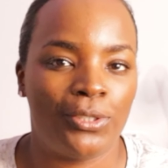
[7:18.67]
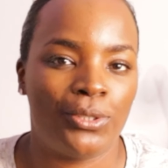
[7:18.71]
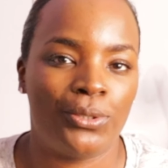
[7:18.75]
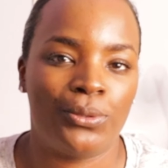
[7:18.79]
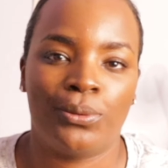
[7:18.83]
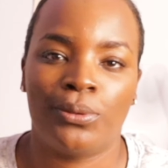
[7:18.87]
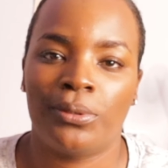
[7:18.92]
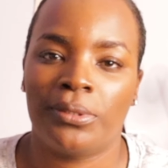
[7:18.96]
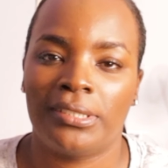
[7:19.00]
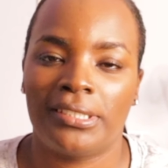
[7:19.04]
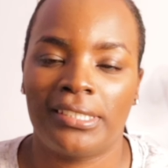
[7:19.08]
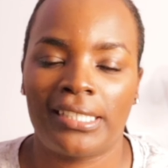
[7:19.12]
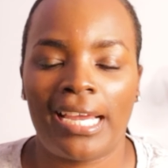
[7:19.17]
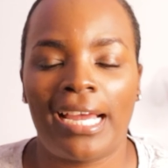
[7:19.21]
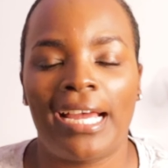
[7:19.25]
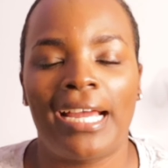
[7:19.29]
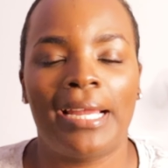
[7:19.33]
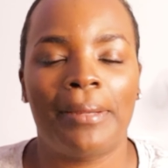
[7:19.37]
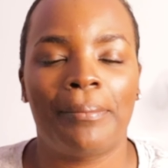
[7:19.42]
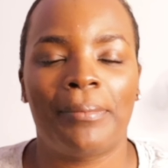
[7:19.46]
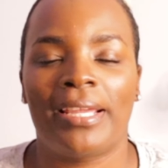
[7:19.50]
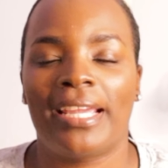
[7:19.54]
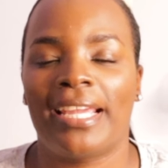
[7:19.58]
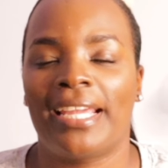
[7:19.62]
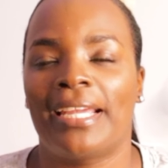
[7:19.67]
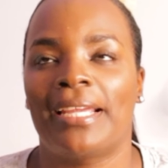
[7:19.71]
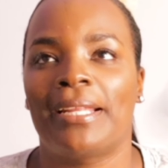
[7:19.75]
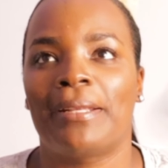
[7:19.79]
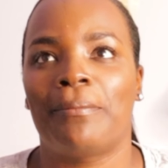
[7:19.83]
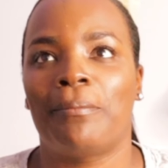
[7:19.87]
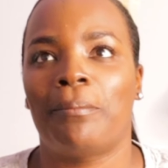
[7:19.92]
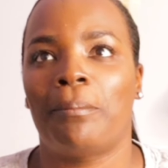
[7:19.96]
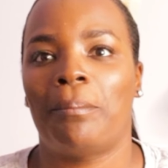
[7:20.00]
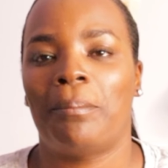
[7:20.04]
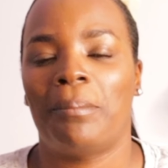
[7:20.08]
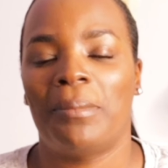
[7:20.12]
you time
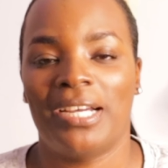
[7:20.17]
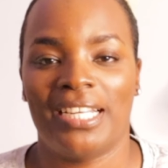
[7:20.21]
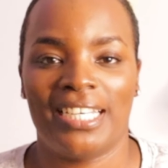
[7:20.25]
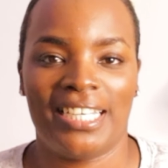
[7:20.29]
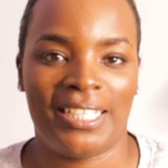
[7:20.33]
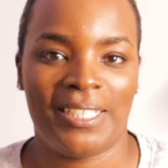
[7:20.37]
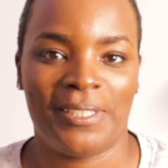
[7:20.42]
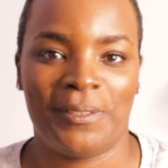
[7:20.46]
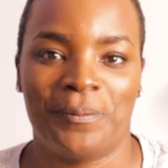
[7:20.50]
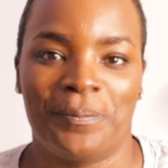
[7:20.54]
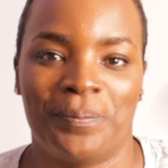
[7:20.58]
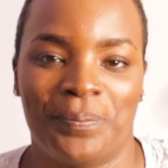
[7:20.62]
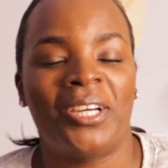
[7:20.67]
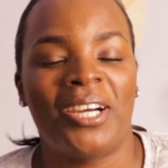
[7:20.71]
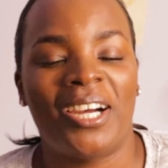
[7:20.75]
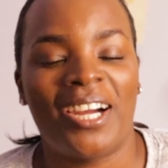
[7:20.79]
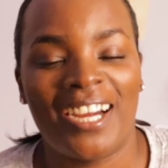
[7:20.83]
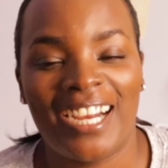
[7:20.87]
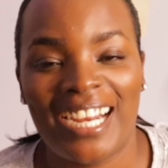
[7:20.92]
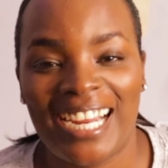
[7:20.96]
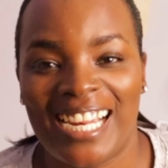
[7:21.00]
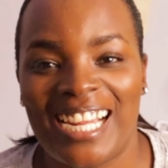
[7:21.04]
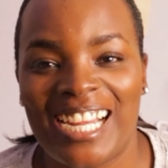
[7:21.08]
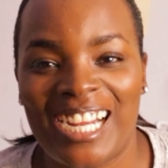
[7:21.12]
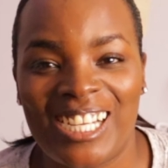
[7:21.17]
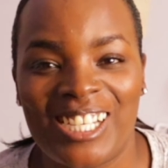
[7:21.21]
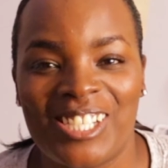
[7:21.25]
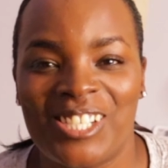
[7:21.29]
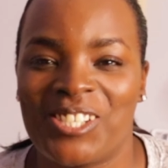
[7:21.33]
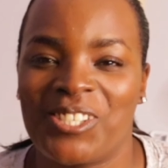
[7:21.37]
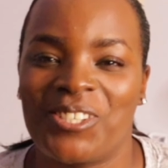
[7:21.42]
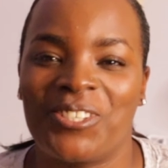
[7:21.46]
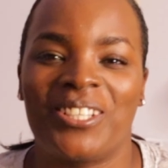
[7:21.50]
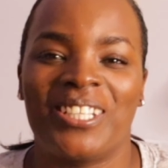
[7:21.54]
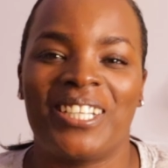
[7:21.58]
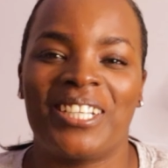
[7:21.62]
and money. All right, y'all,
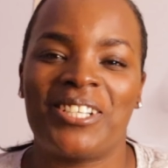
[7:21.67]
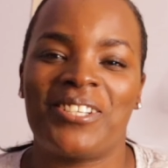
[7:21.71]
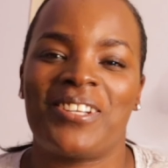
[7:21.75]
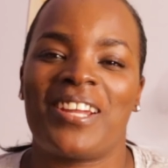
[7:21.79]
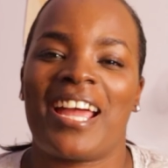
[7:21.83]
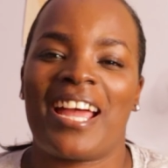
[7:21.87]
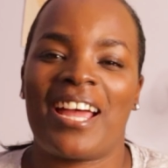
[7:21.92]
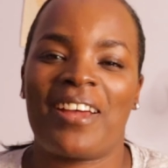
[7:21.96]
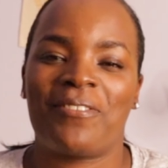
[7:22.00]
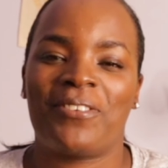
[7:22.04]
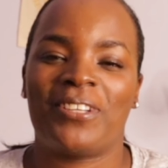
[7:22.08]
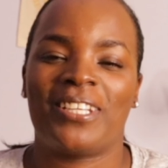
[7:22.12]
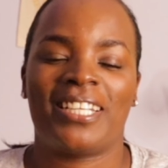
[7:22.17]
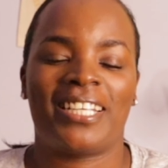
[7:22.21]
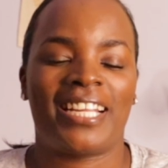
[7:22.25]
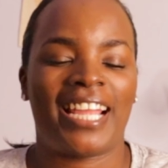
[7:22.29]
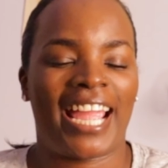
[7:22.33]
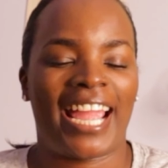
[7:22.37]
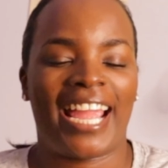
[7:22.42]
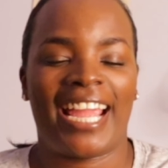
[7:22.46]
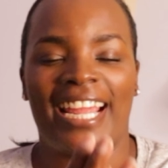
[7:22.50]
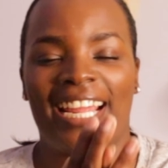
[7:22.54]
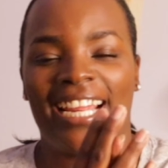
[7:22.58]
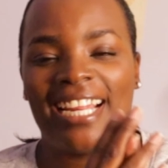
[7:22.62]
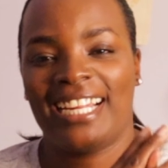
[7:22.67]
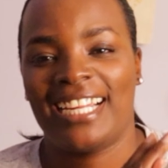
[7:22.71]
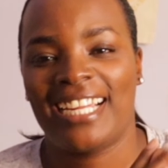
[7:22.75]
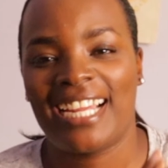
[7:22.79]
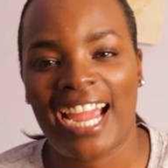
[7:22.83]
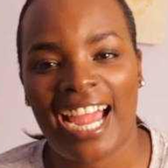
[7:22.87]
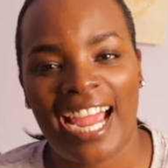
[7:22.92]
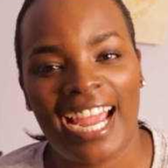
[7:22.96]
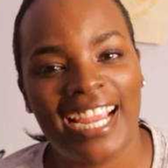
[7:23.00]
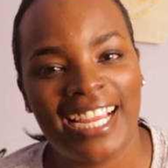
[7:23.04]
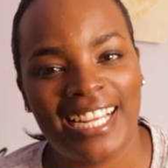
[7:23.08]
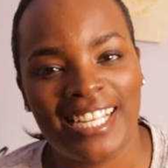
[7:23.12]
so there you have it, a
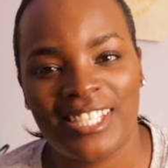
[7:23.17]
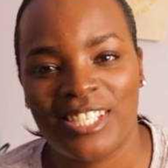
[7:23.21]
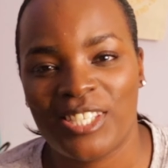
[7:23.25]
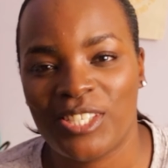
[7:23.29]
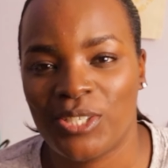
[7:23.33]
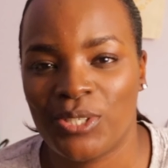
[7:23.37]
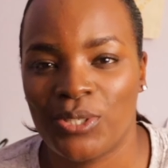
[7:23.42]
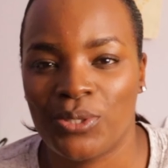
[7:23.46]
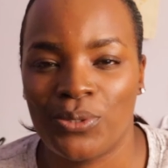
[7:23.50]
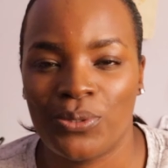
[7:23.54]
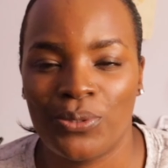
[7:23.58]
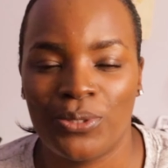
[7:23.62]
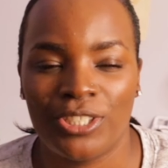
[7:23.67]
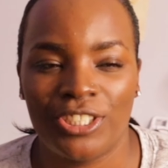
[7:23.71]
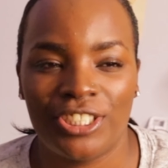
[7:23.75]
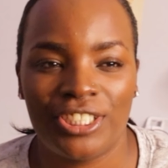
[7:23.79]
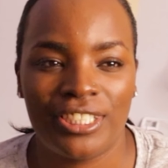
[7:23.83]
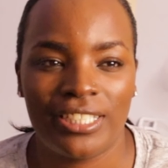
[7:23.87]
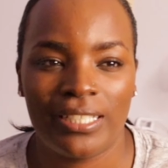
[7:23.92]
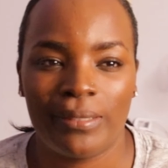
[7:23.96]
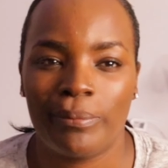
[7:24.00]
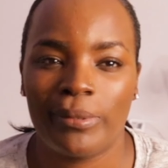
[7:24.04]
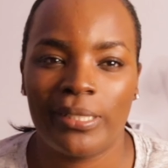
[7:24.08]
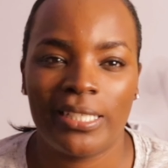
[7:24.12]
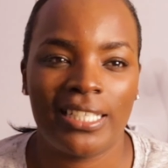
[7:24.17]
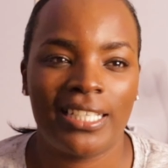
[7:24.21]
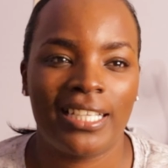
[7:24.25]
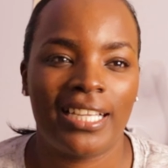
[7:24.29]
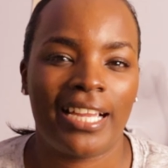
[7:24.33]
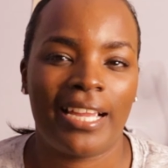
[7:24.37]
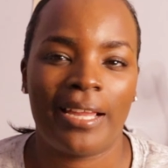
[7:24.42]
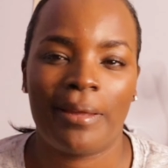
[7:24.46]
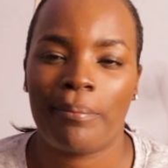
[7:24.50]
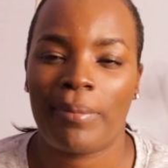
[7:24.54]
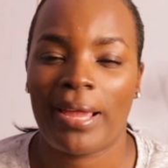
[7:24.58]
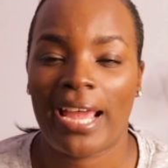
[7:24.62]
guide to
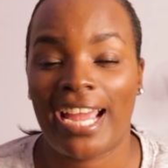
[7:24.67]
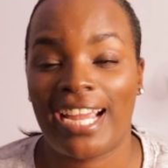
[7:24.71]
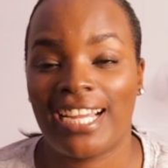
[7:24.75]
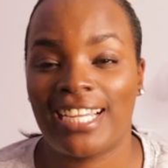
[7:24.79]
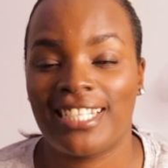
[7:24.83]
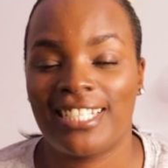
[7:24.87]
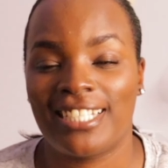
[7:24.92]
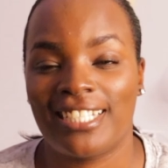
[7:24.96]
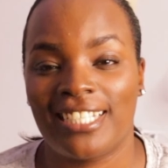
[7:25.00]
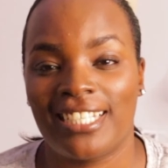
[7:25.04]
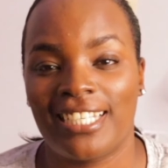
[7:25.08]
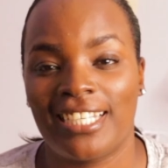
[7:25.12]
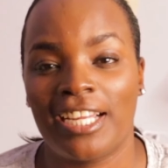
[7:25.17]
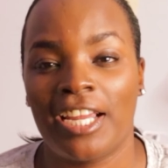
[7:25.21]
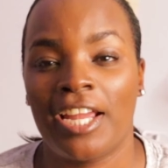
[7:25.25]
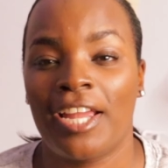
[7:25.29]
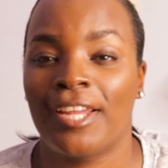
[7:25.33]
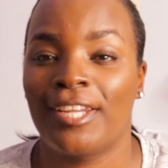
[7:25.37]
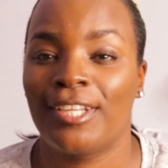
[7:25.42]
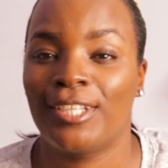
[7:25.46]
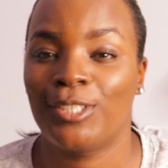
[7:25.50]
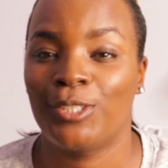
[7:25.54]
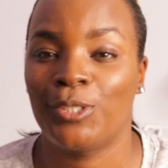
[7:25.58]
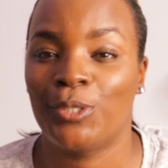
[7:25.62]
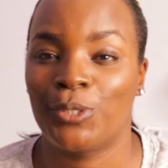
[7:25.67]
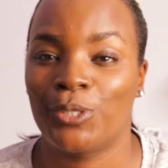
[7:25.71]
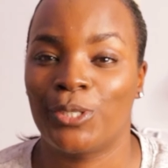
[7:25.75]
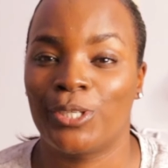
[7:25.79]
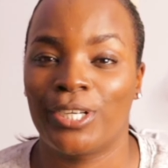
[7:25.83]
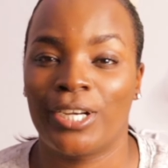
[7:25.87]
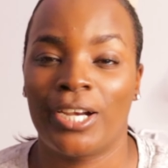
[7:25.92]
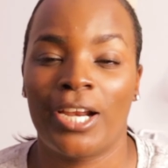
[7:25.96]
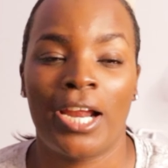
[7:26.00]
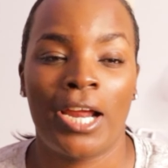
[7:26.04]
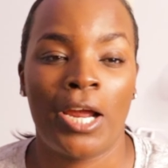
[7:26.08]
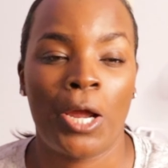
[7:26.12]
shipping and packaging
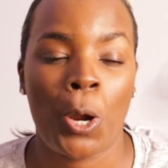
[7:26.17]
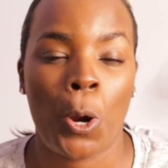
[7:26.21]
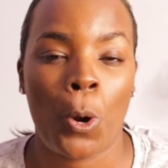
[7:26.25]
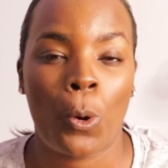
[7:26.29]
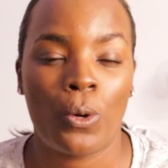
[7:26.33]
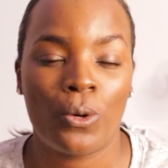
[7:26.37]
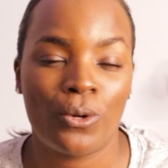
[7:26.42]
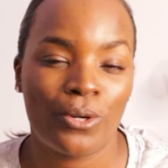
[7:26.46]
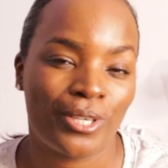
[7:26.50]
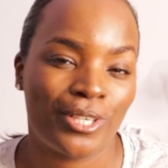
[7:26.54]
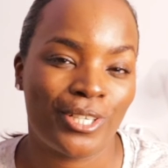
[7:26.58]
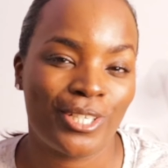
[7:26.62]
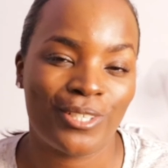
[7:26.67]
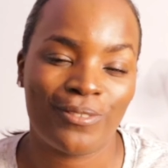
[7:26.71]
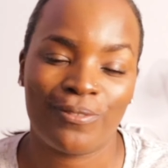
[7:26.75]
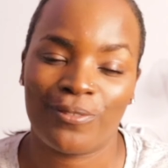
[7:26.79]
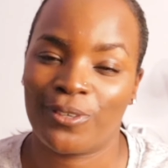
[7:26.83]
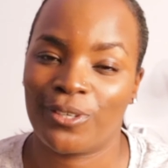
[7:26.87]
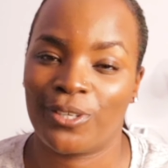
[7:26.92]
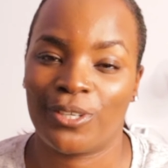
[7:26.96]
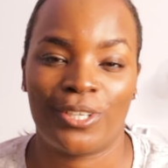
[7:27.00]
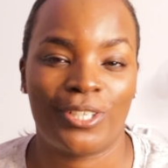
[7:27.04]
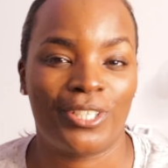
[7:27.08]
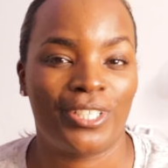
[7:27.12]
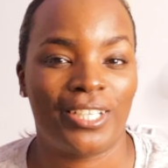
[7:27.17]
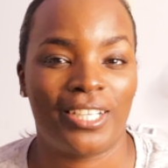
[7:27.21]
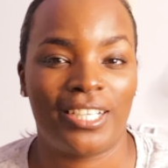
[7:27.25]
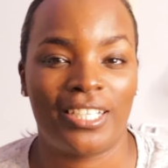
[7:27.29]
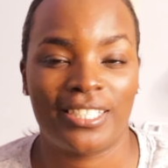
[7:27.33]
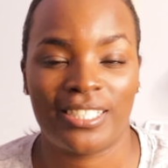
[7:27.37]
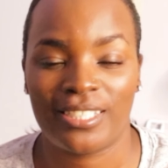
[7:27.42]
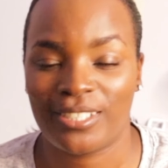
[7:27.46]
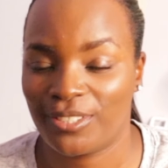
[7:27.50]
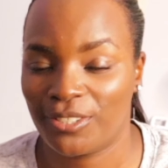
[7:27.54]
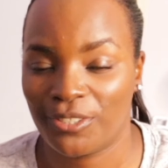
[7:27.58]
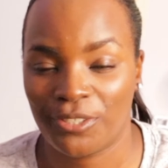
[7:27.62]
your orders for
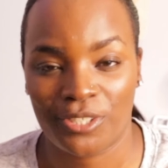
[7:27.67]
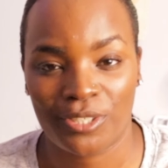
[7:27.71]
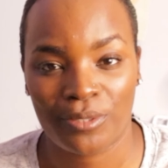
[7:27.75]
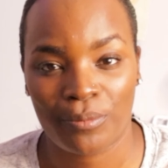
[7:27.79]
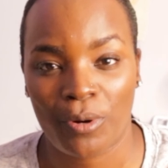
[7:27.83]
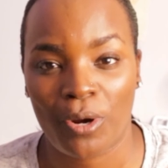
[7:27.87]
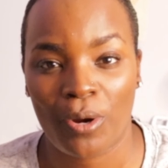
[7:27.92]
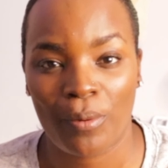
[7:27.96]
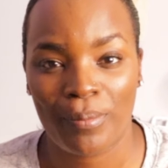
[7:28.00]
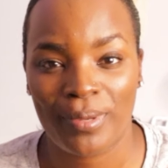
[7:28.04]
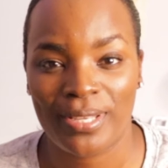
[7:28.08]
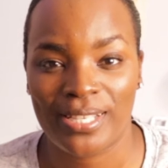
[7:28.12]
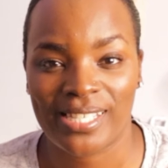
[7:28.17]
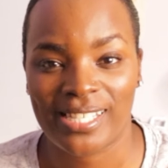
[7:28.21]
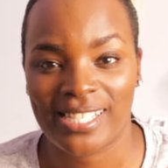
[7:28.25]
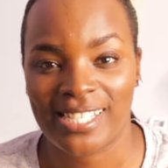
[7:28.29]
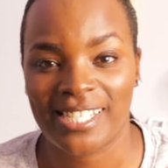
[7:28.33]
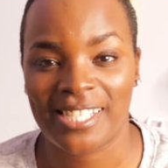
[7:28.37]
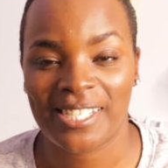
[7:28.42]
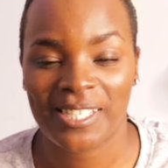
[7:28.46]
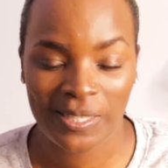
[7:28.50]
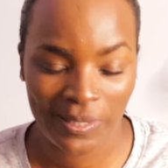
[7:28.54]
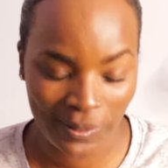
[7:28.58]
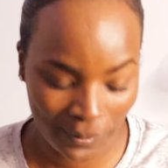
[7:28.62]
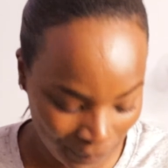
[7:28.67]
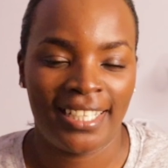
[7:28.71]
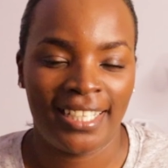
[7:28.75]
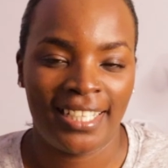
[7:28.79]
your small business.